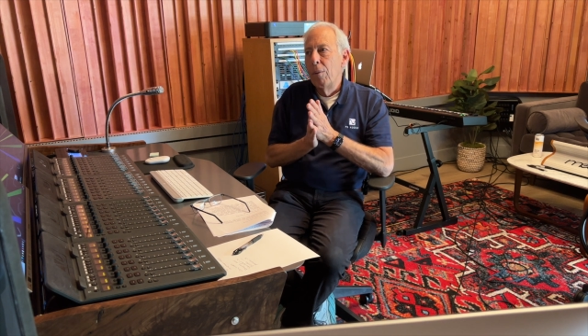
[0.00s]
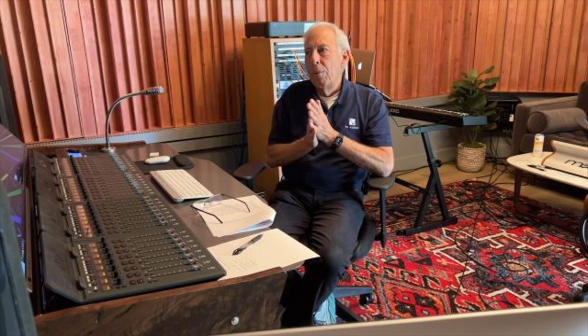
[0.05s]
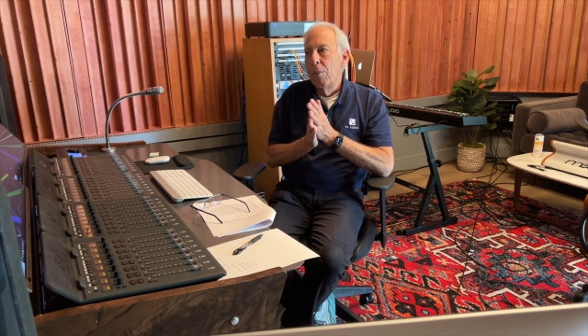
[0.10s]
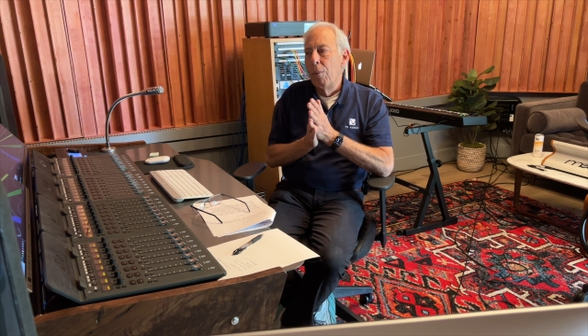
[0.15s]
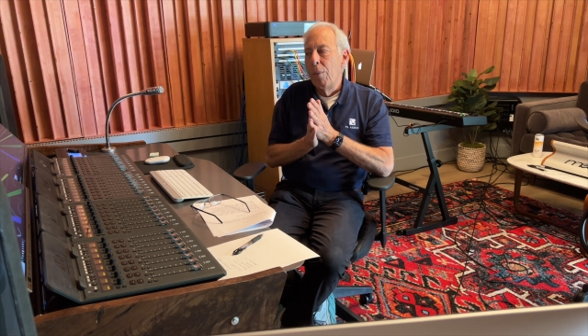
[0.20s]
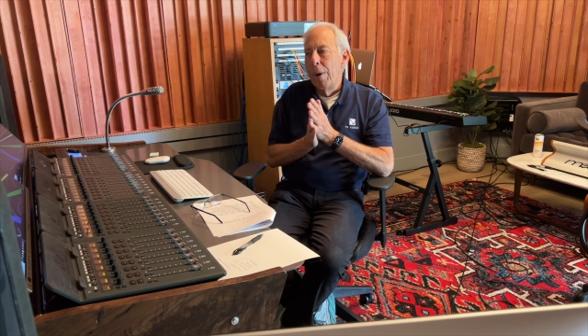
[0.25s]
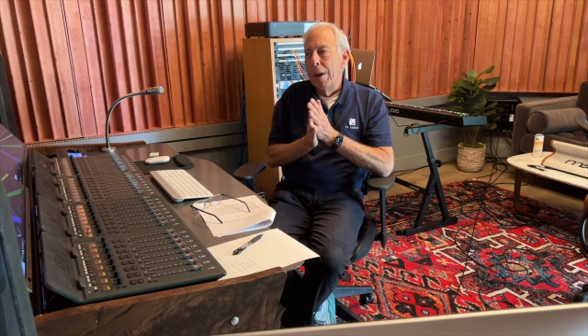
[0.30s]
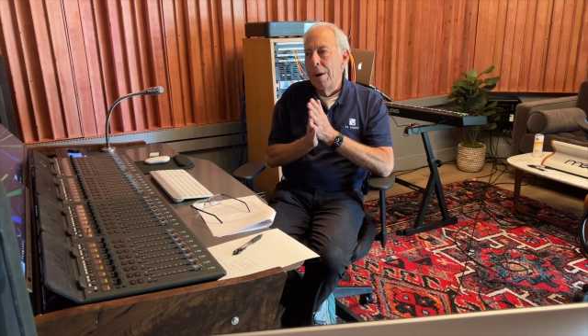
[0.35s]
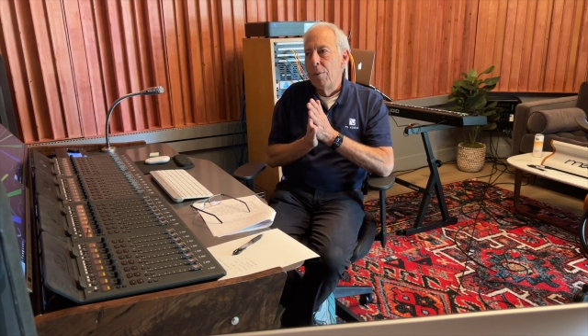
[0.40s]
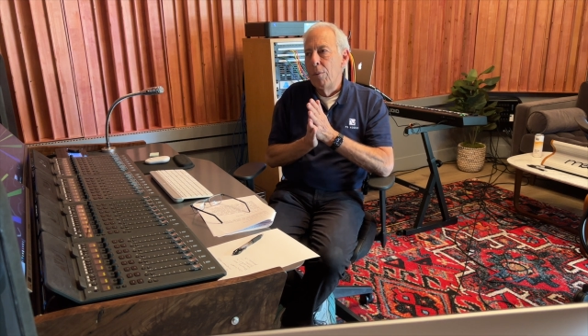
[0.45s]

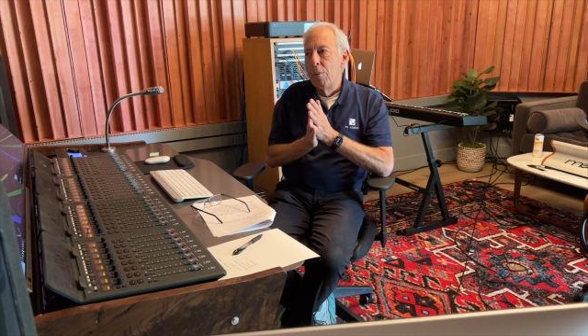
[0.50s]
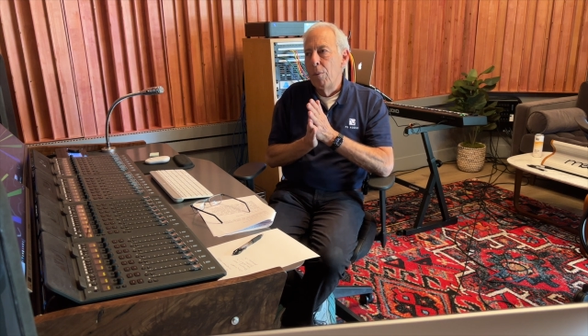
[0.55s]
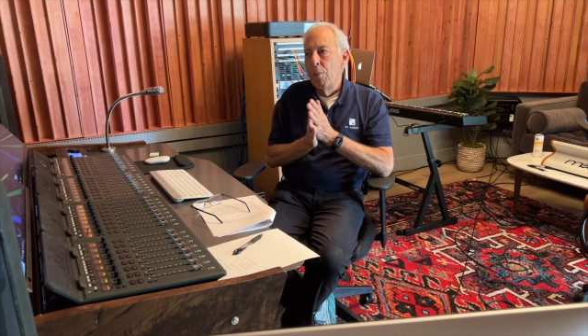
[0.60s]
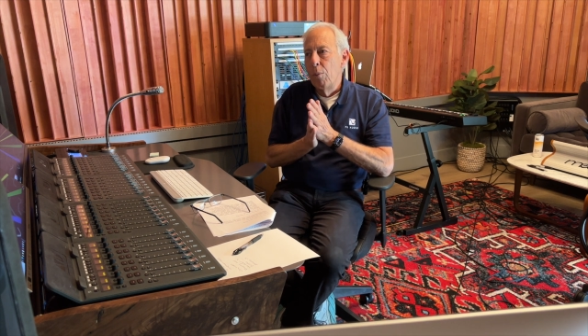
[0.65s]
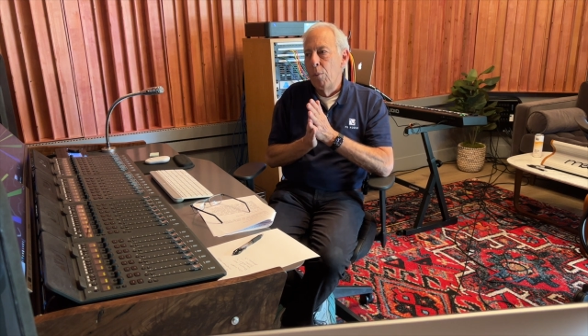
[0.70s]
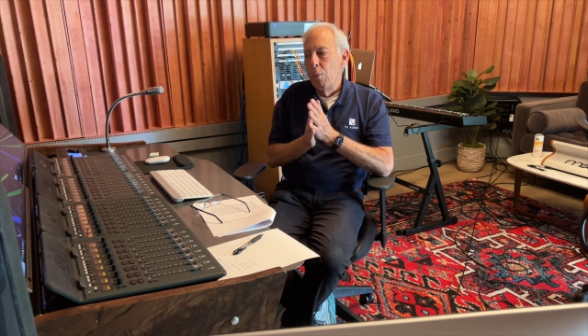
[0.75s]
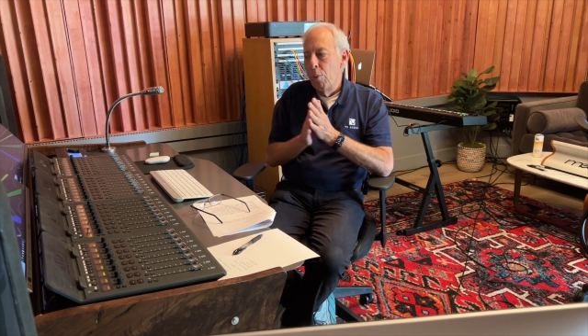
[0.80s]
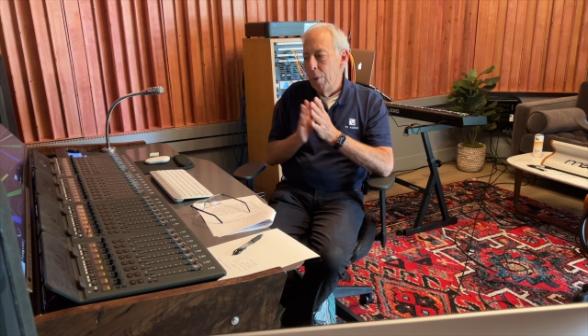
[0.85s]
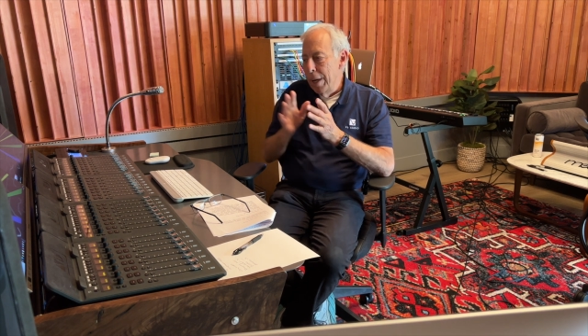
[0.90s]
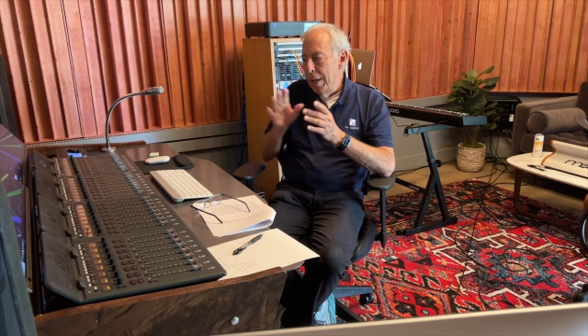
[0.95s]
when
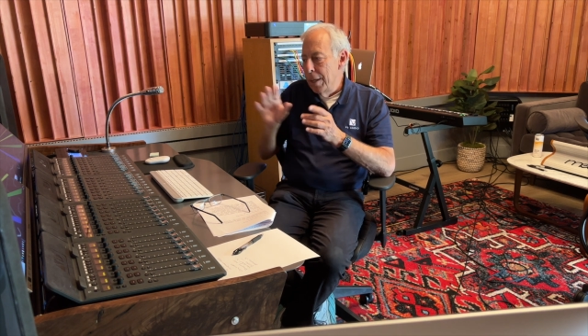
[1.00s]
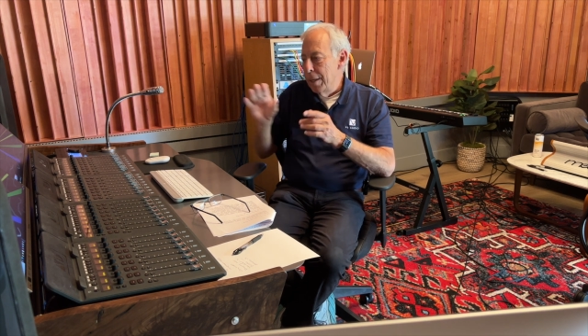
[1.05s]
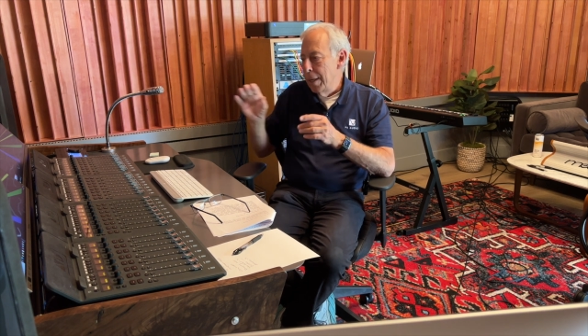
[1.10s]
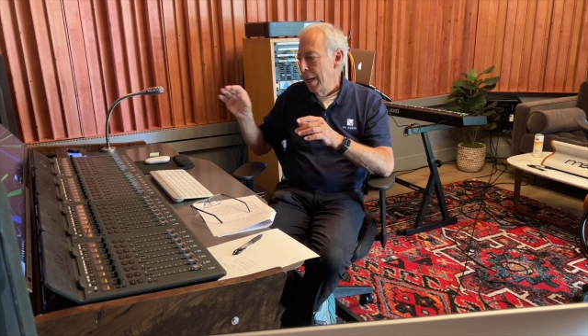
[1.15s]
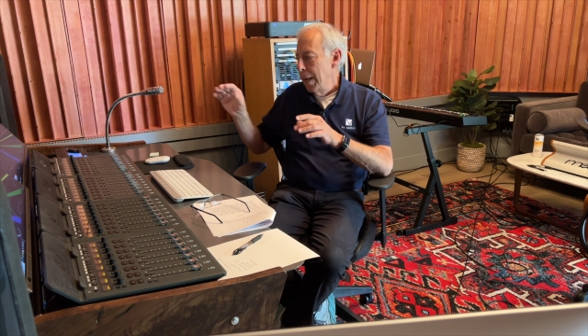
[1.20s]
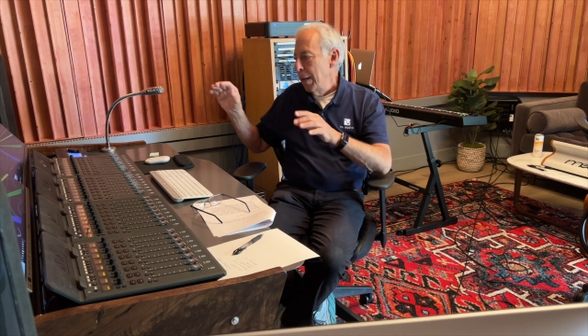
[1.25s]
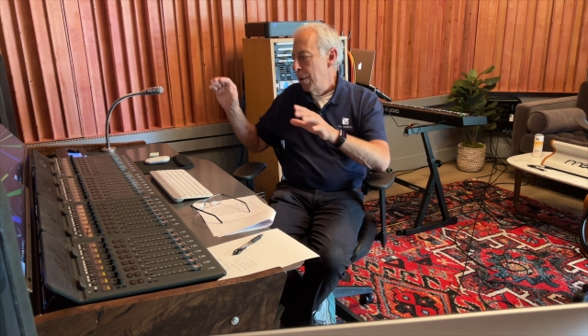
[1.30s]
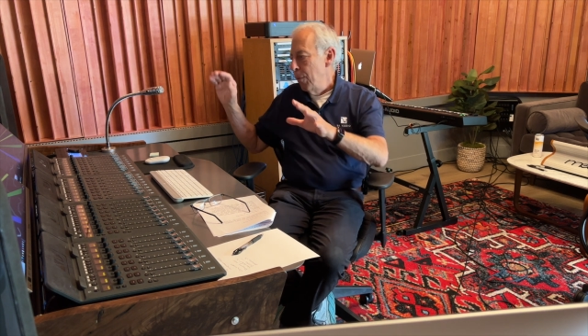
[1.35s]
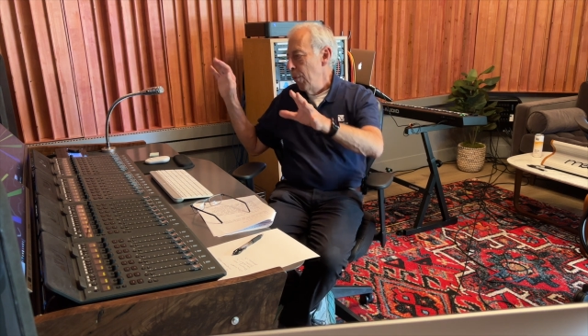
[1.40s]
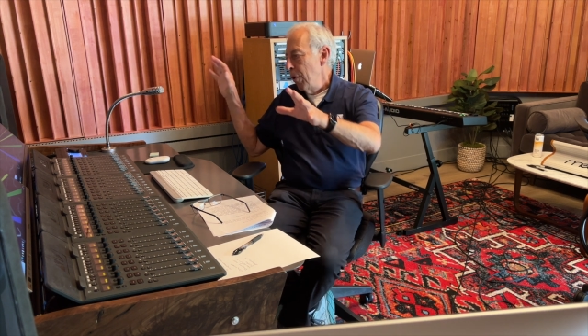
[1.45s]
we
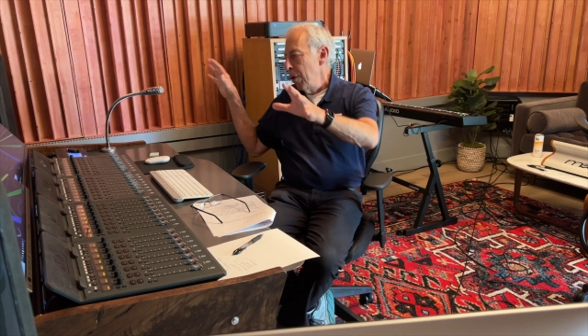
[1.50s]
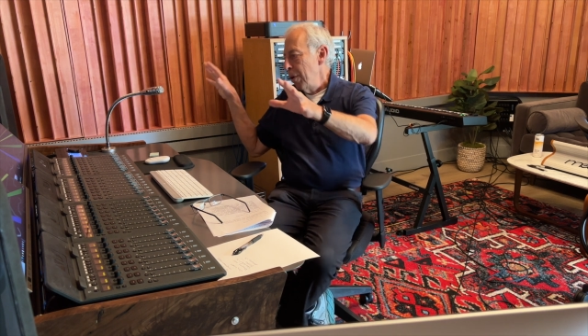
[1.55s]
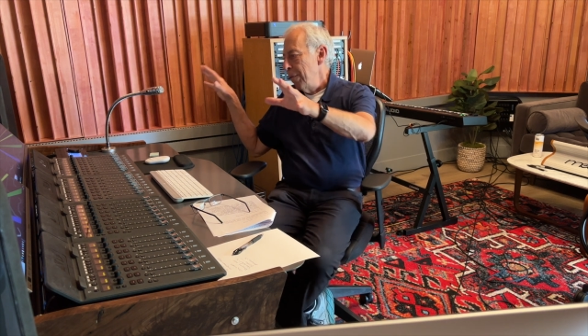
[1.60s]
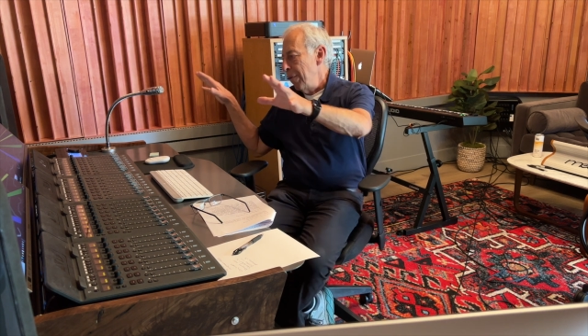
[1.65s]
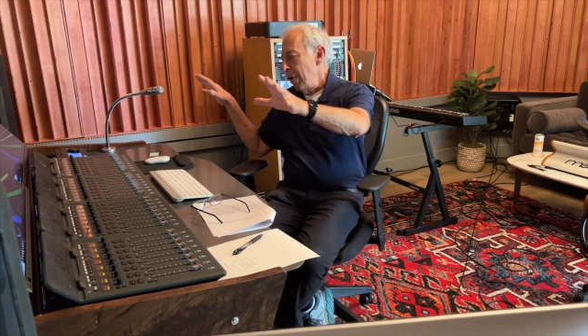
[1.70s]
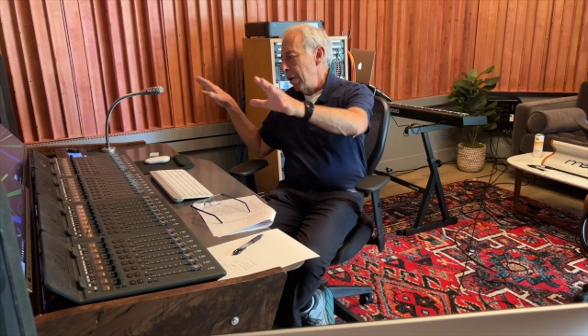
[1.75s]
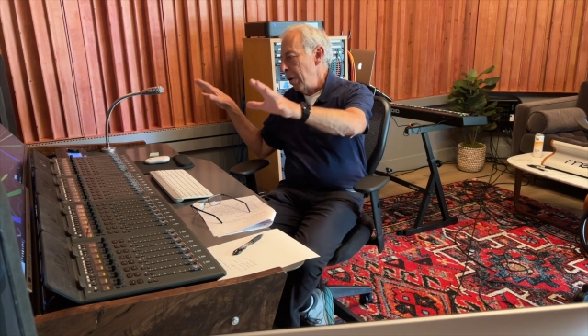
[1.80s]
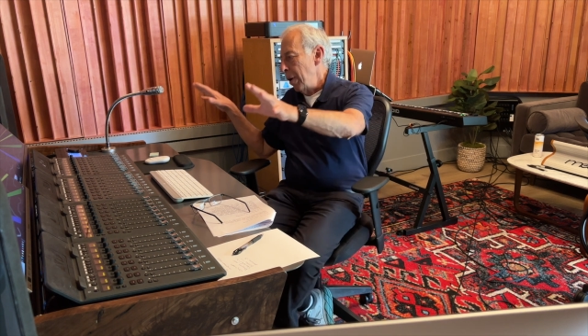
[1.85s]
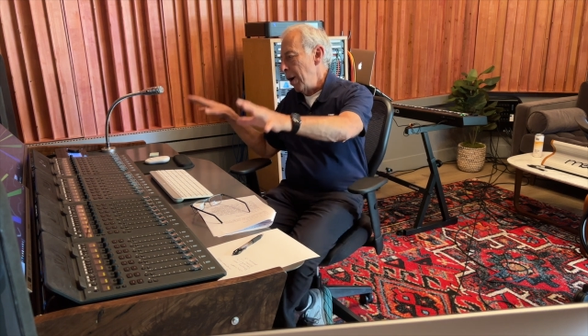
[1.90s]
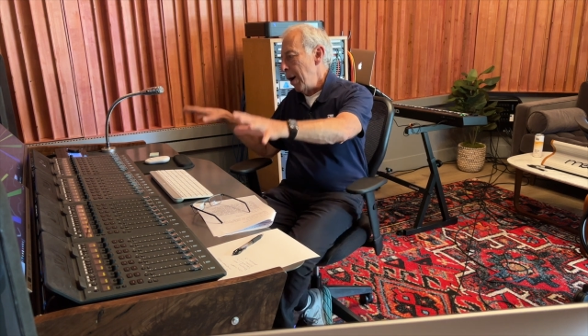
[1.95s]
take one of our